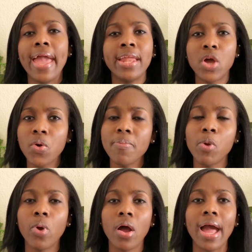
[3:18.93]
And don't get me
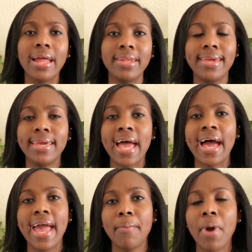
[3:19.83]
wrong, I
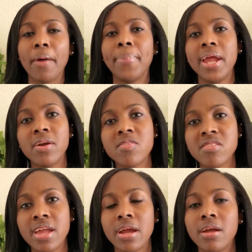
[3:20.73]
had my parents
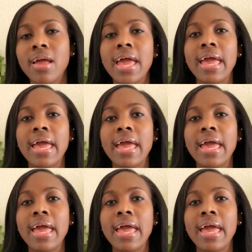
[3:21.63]
there,